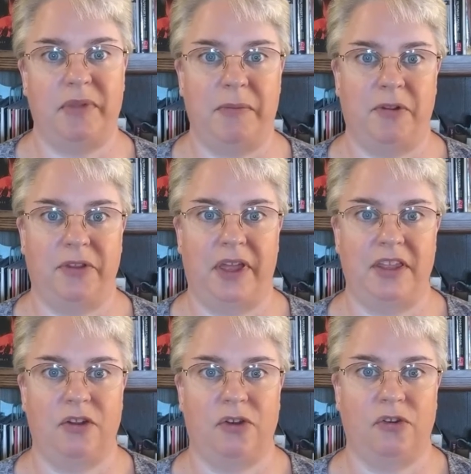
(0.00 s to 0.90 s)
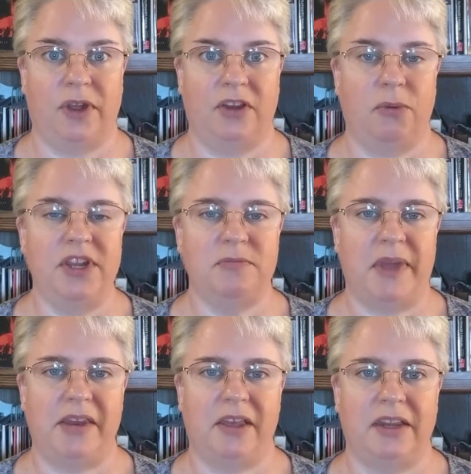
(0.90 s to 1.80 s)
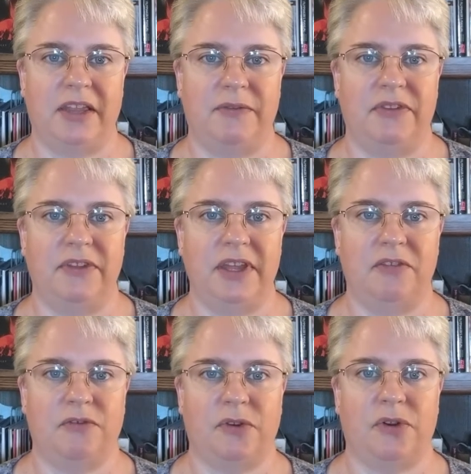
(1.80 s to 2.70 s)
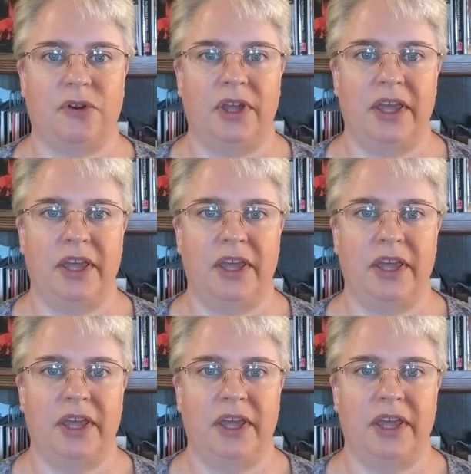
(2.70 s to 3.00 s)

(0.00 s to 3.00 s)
people that you're trying to reach might not even see it for